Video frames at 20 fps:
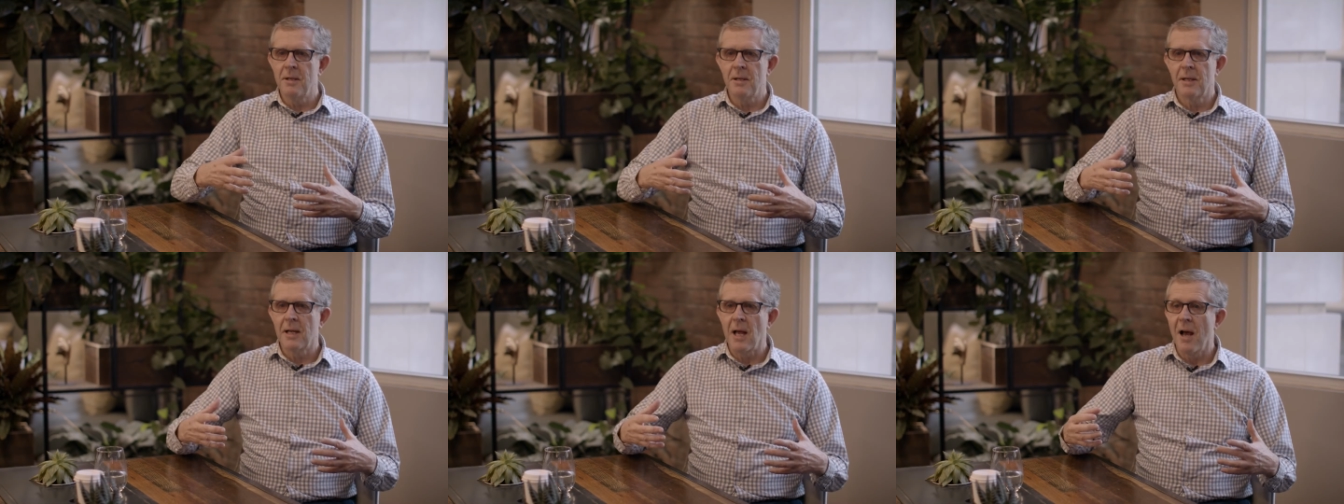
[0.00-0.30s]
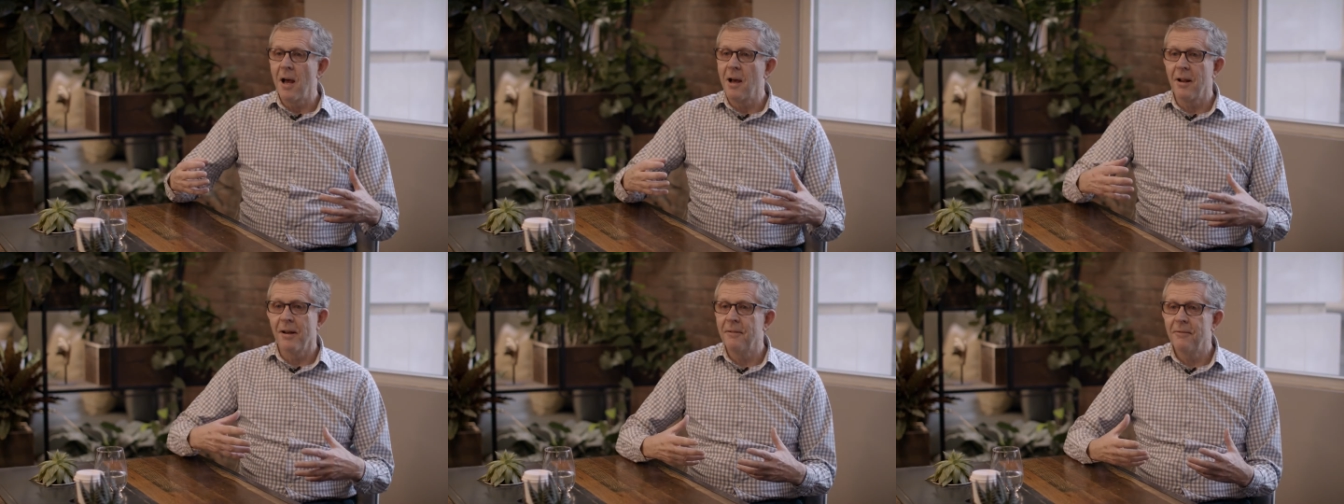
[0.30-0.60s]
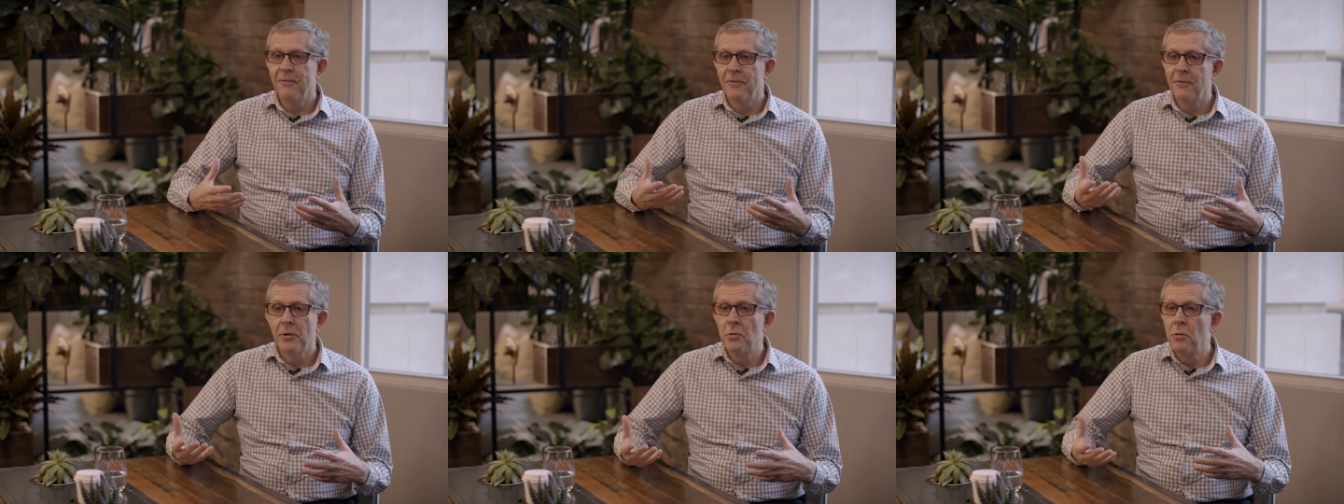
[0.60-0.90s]
can't,
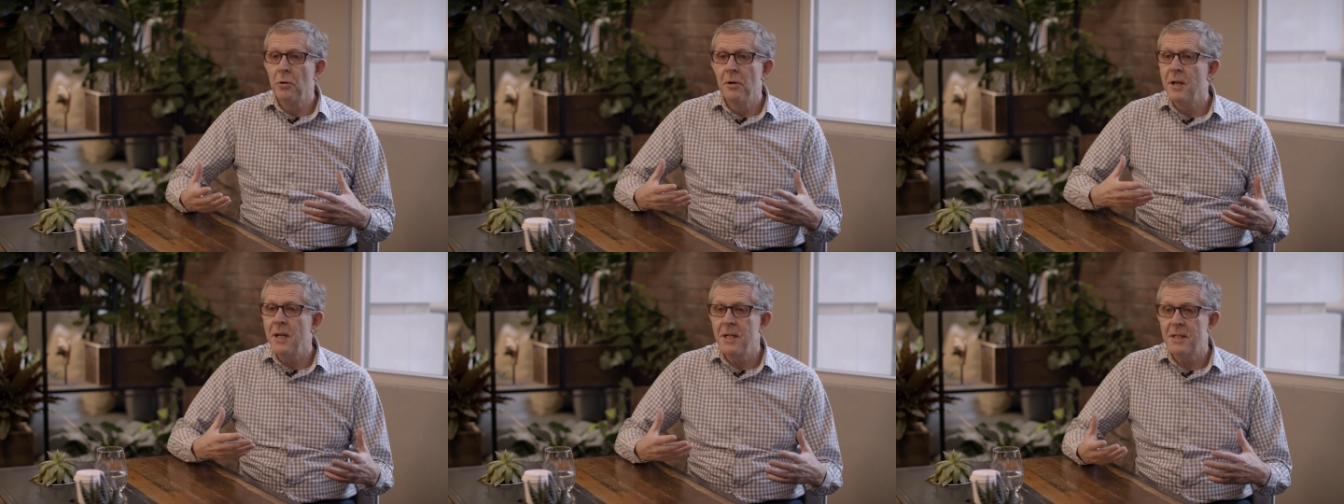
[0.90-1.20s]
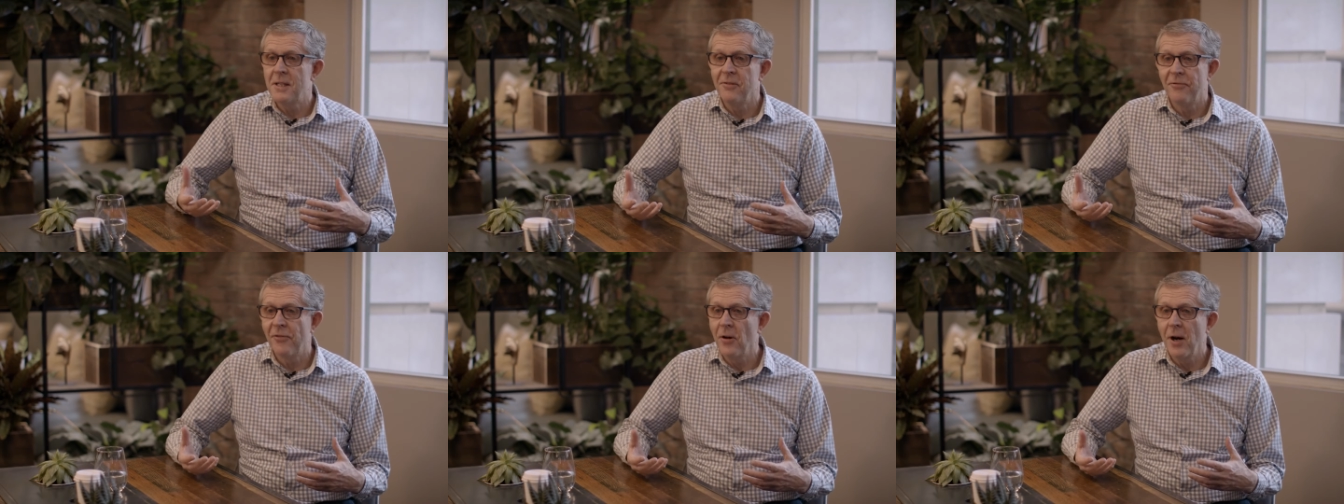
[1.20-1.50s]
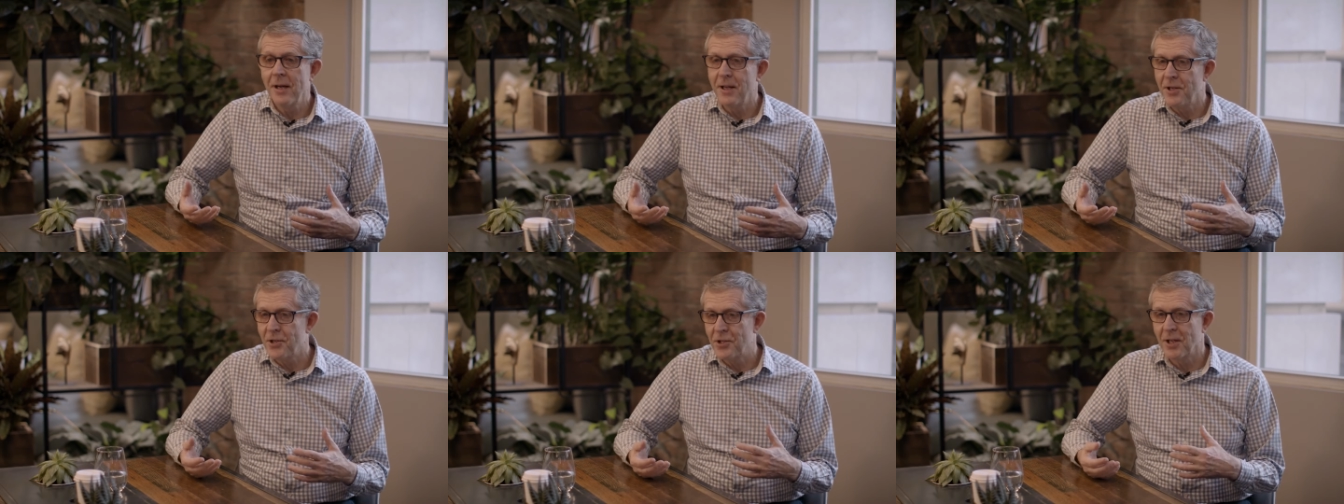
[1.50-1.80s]
couldn't easily
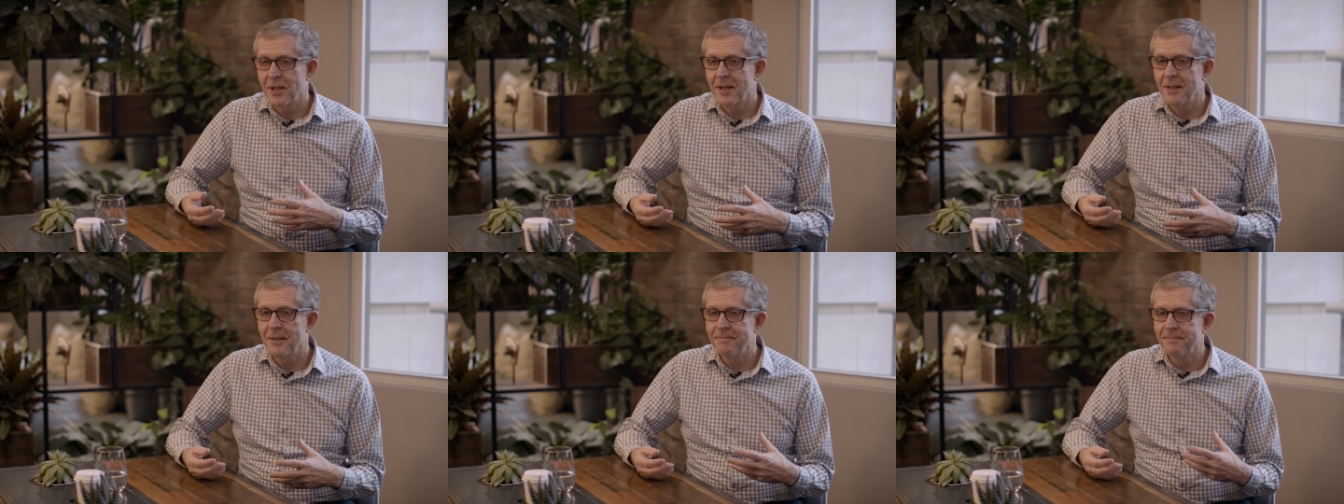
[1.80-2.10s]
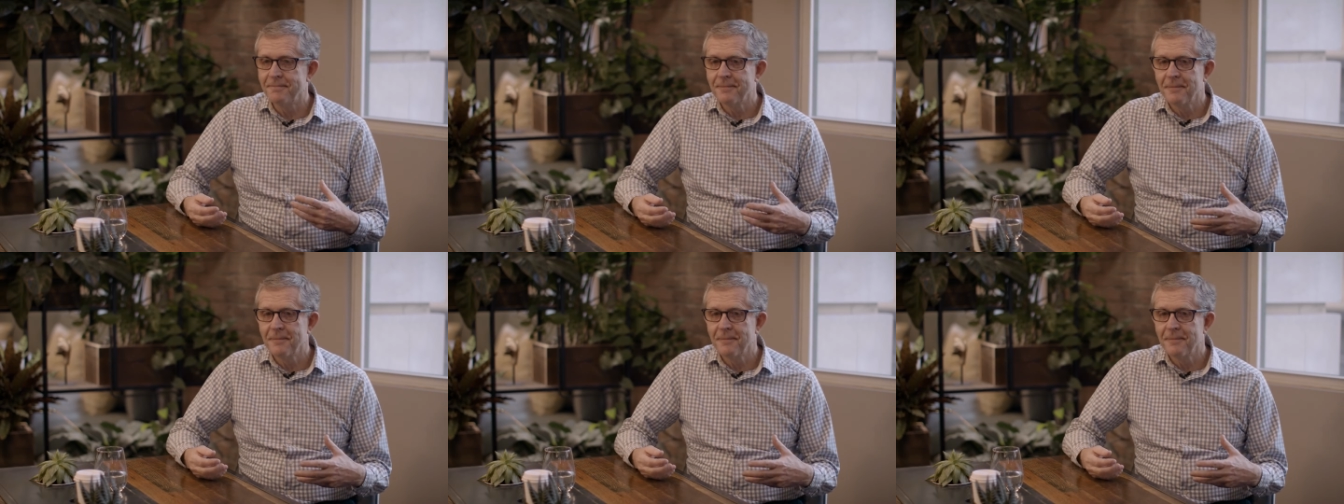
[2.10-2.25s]
find each other.